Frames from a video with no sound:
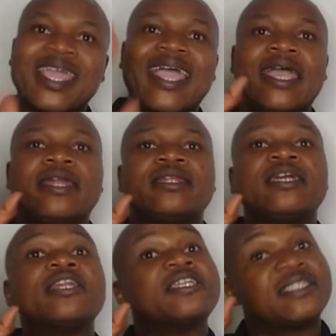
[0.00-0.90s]
and
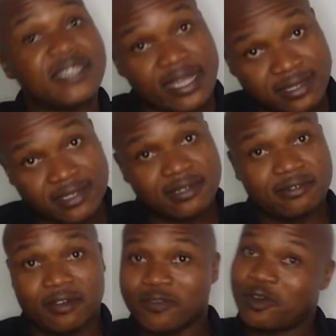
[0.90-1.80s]
it is set.
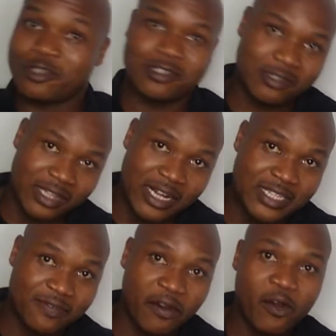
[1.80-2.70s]
Of course, that
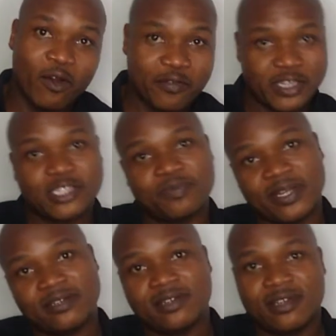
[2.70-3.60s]
is very obvious, but